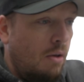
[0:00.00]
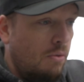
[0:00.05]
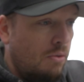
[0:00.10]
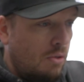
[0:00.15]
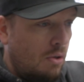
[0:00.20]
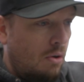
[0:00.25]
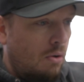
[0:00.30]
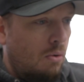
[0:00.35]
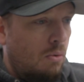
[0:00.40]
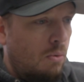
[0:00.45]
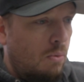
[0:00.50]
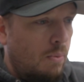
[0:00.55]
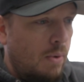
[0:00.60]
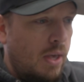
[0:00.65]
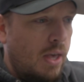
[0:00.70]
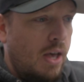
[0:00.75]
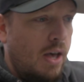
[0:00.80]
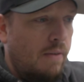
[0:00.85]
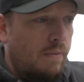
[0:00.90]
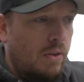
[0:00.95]
So we
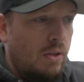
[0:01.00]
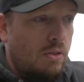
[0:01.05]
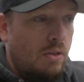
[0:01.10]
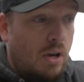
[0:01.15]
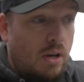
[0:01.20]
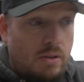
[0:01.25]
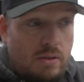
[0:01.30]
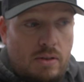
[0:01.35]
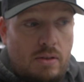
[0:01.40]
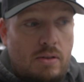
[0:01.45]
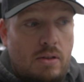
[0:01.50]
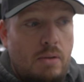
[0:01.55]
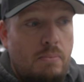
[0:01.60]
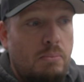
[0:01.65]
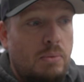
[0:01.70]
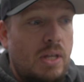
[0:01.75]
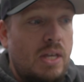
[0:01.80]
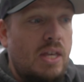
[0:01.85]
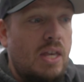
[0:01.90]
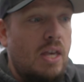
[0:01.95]
have exhaust system
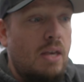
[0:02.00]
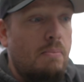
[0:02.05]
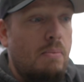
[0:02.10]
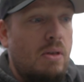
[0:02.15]
leaking,